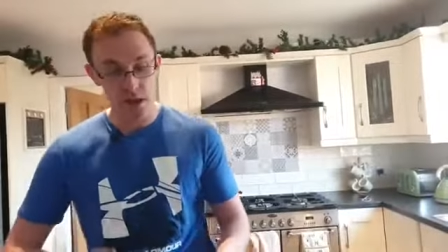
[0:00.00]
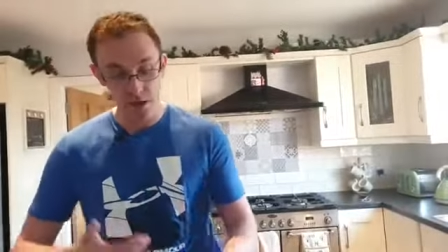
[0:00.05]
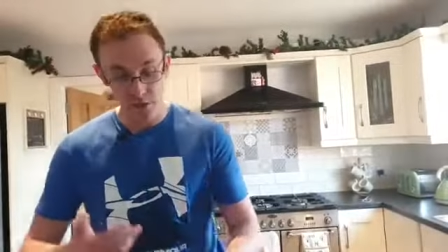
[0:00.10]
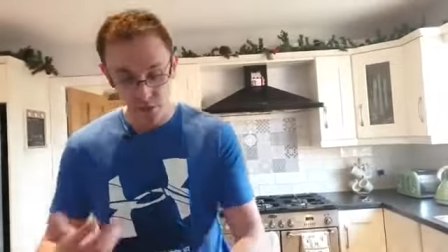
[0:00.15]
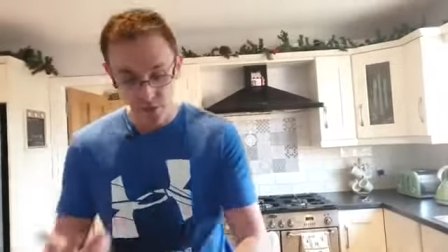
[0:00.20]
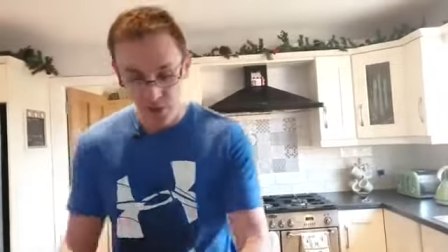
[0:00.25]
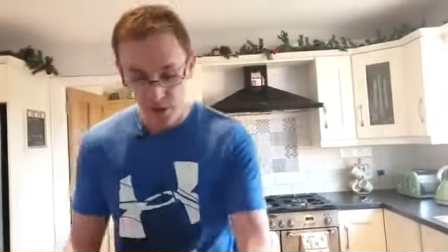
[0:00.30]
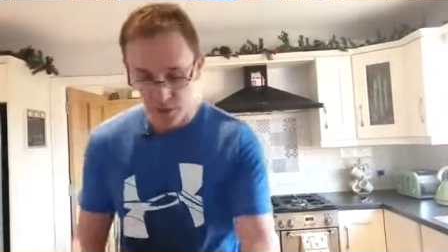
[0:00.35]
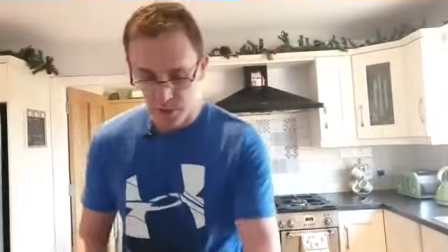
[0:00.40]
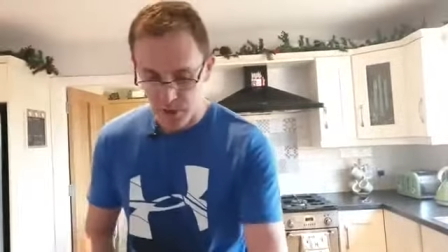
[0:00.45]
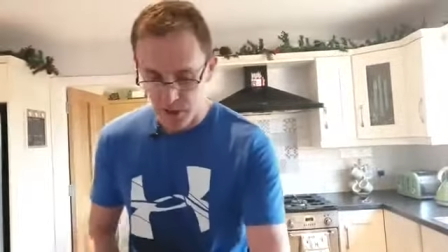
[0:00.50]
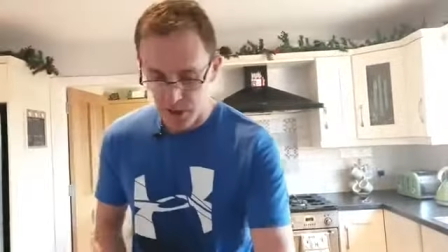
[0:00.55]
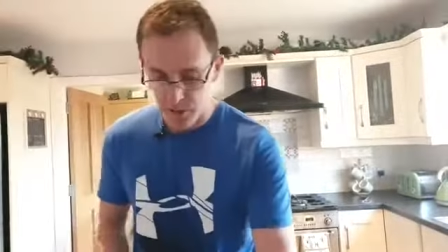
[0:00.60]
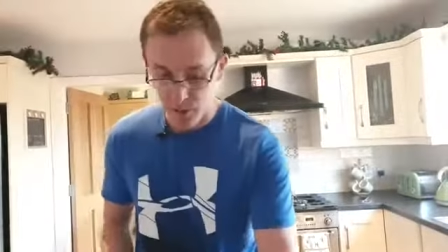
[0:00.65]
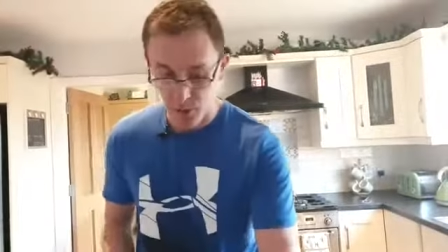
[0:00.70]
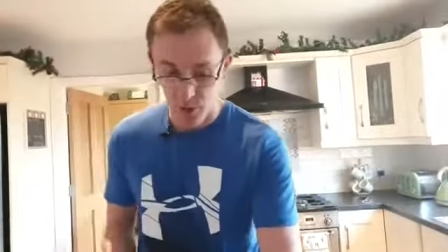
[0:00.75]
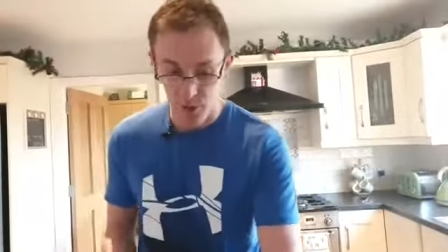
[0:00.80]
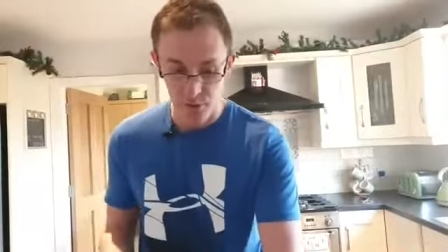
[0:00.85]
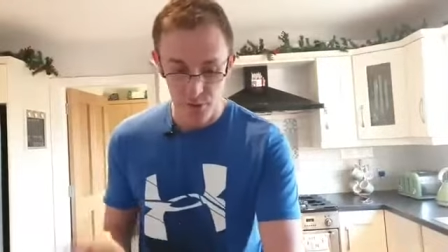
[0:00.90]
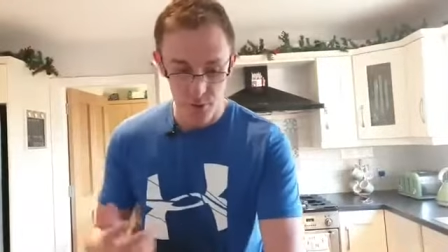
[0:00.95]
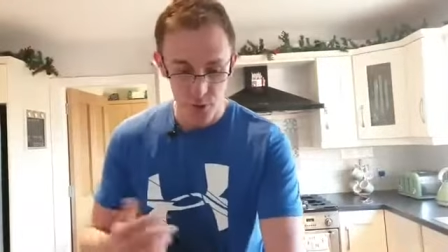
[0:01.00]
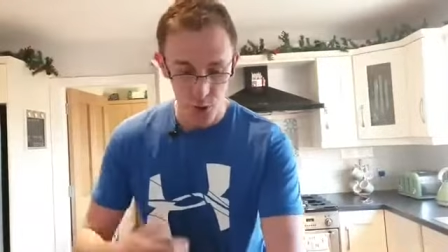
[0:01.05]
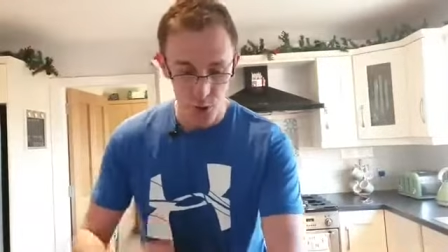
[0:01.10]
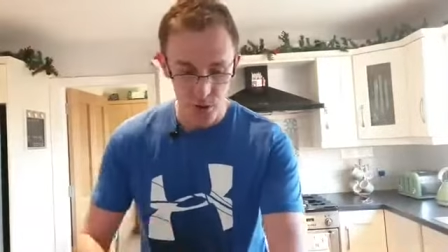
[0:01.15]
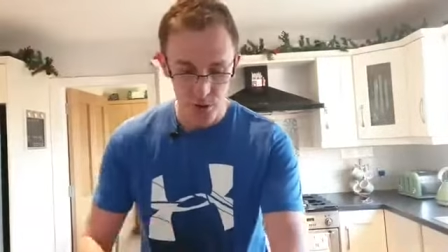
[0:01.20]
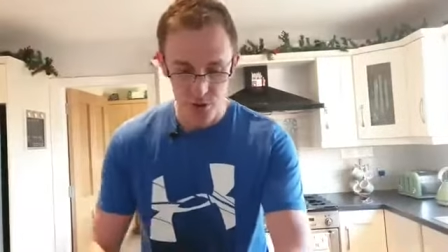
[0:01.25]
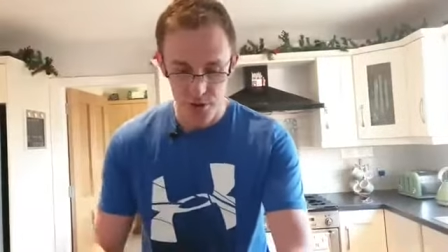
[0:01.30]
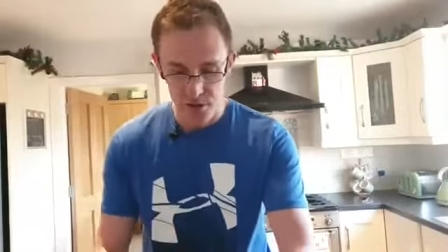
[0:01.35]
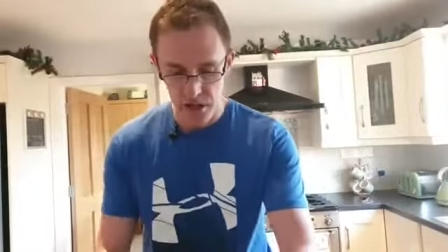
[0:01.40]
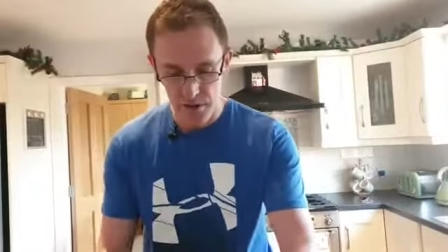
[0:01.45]
If you eat peanut butter, if you
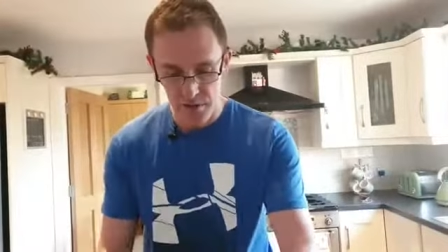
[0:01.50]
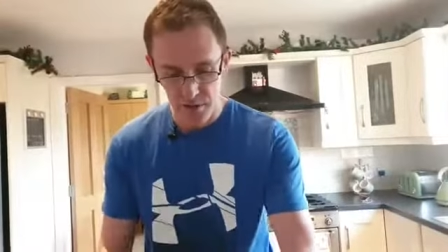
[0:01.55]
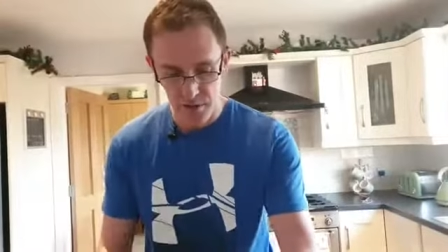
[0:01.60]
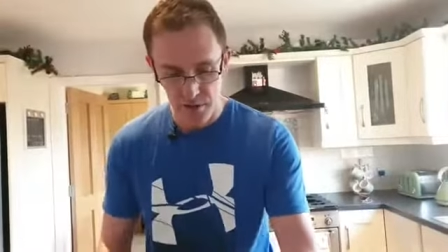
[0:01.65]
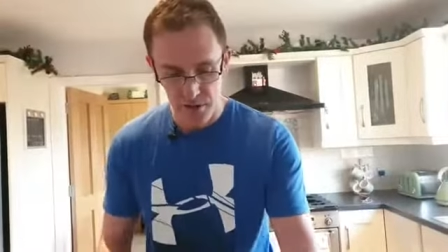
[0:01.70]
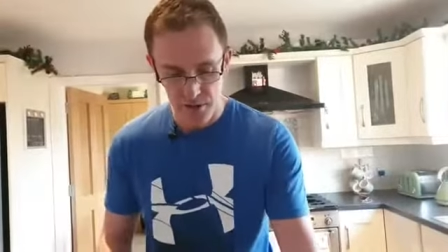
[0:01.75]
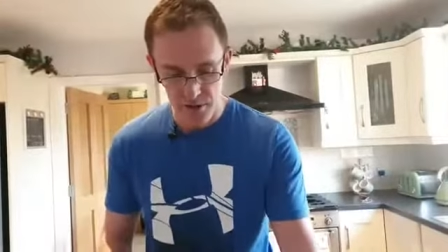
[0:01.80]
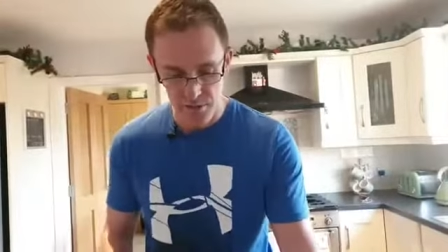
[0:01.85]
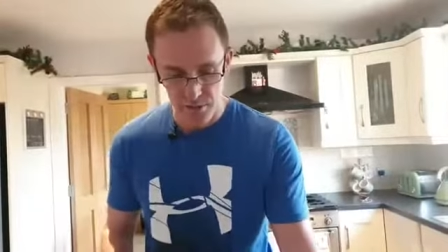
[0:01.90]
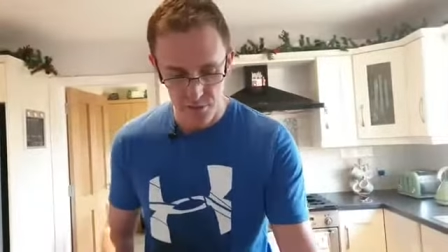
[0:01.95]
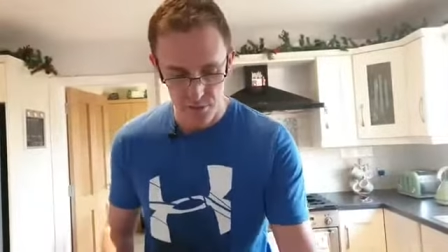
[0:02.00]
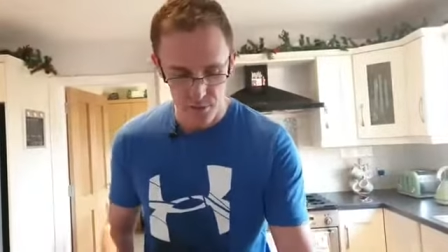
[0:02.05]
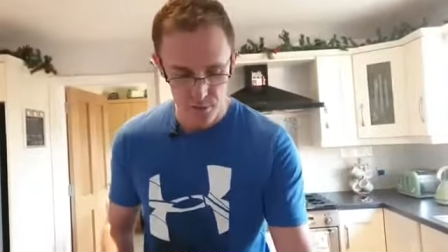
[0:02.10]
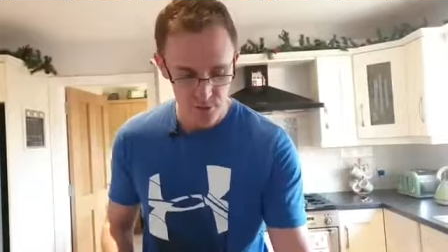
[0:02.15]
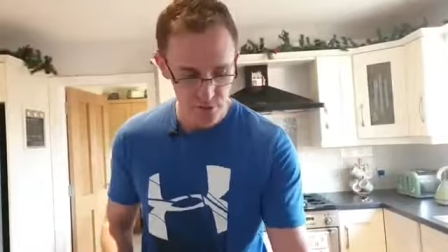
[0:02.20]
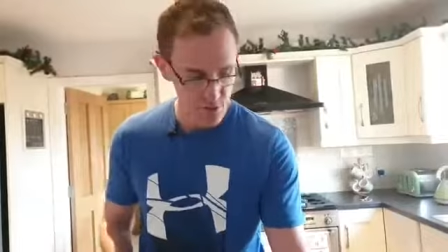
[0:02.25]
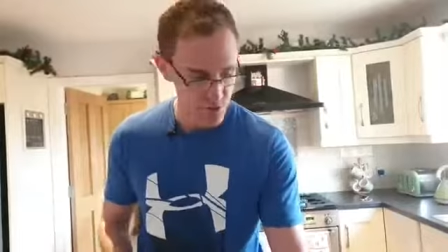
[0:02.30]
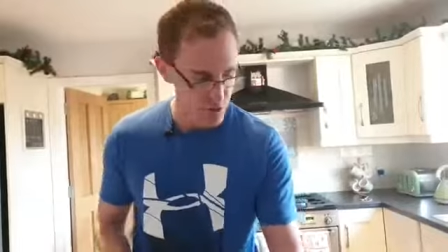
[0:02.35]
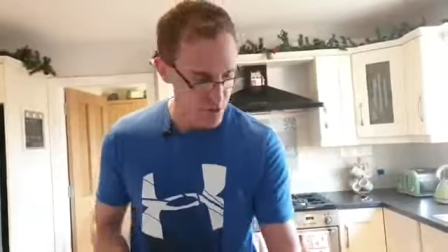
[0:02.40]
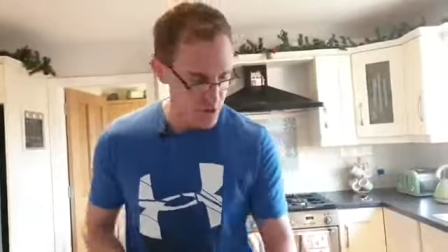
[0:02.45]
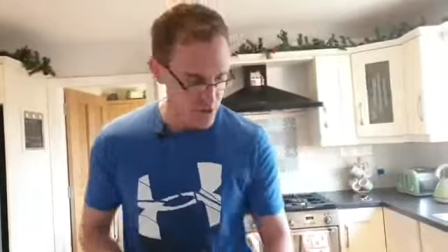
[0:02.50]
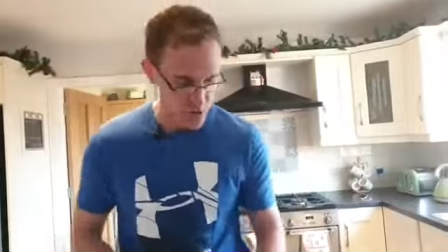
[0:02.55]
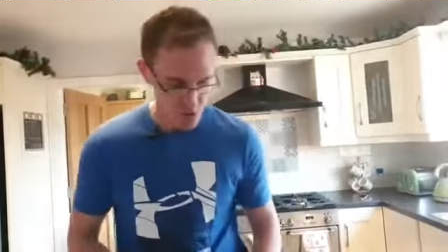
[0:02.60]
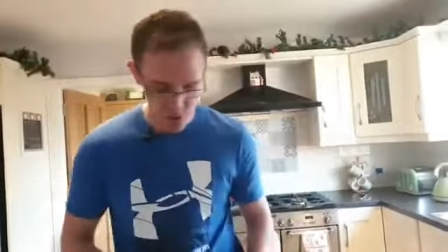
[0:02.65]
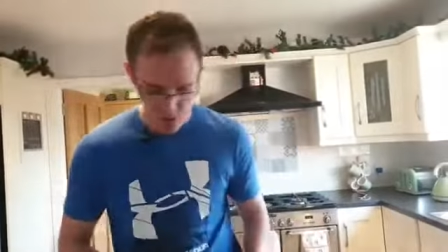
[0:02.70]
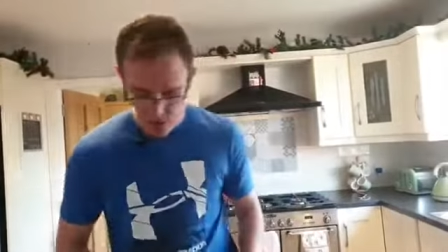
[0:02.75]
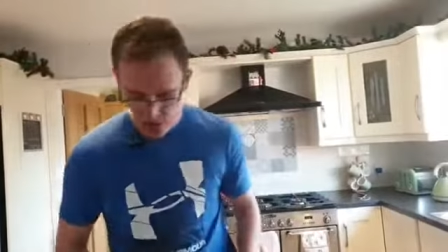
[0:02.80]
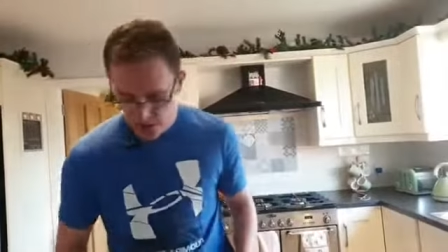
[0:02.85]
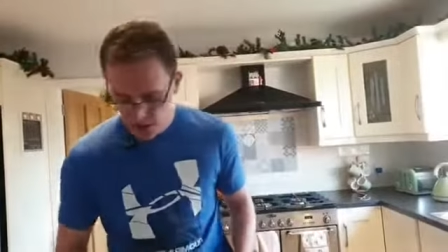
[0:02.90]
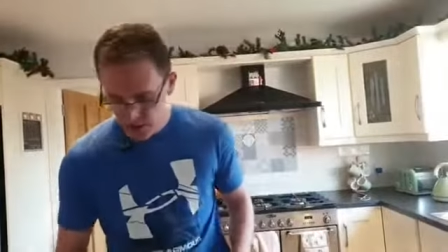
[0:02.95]
don't, just have the piece of fruit, no
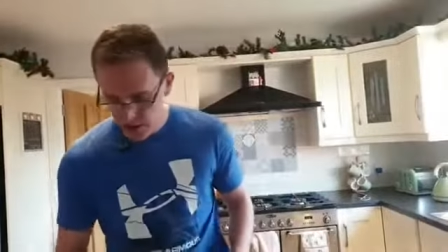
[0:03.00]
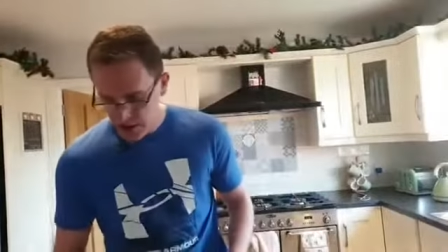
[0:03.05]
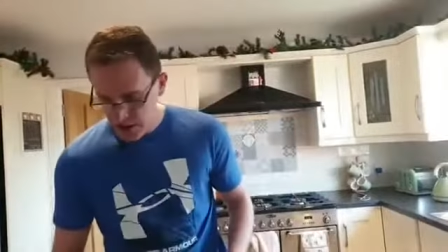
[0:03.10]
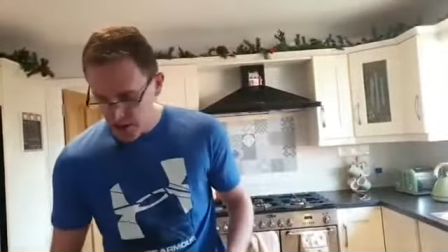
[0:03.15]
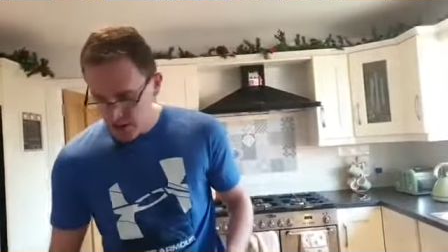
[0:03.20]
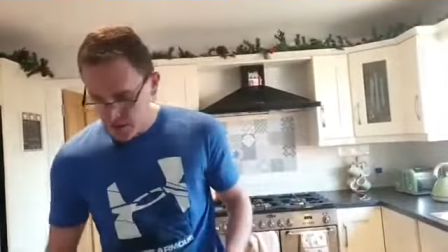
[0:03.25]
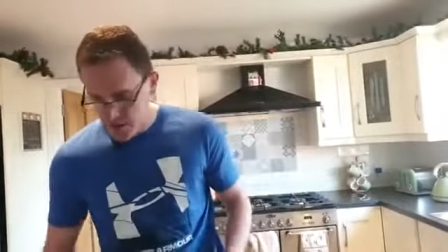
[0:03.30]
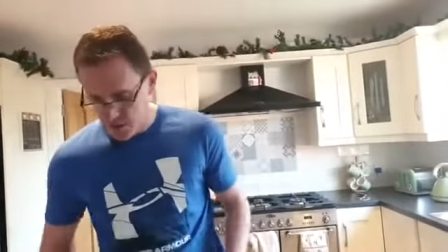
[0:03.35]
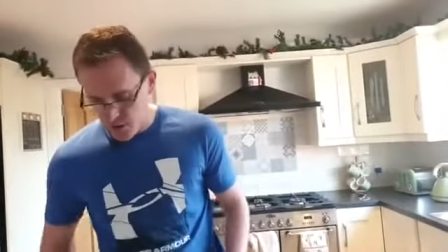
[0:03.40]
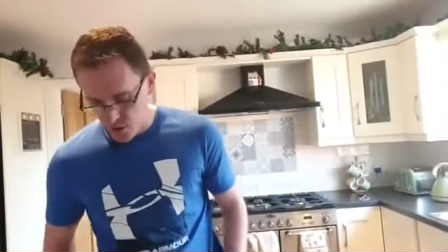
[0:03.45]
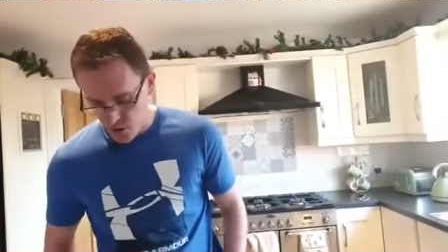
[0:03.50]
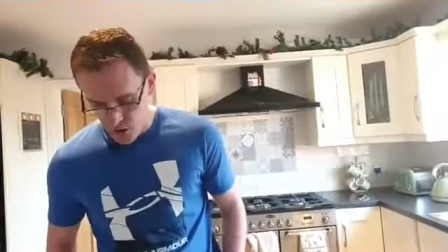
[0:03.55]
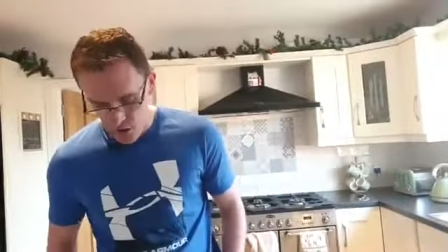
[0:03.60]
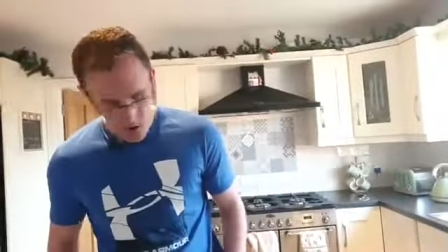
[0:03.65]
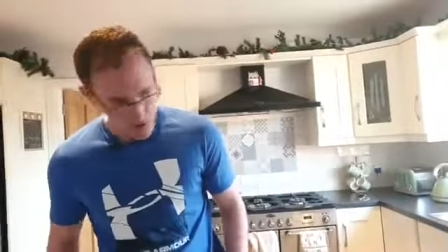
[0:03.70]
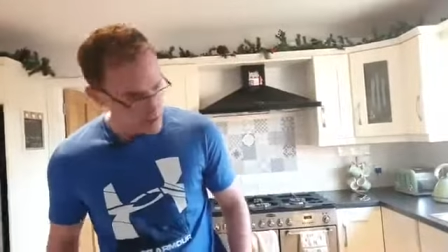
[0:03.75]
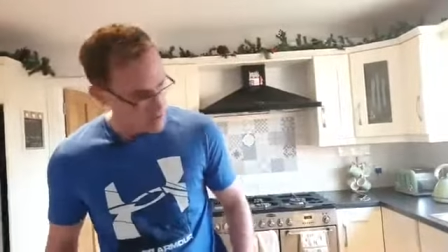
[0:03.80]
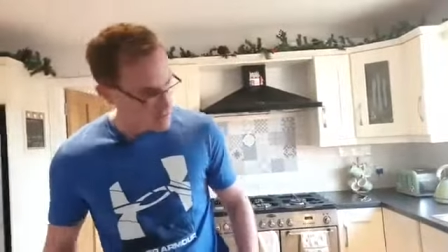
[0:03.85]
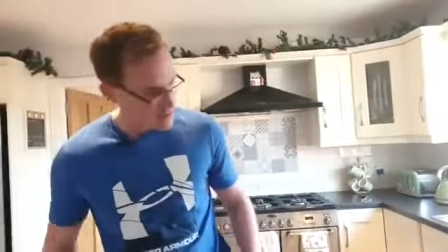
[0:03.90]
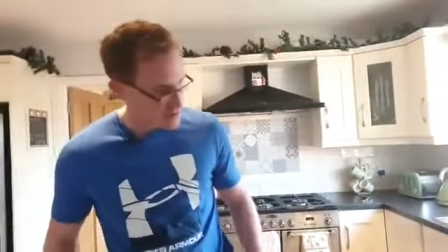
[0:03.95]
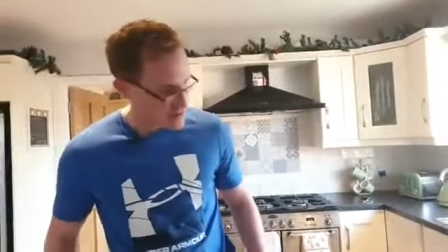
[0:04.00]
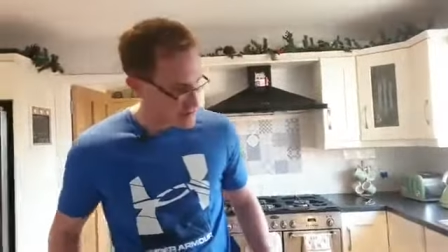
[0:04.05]
issue. So where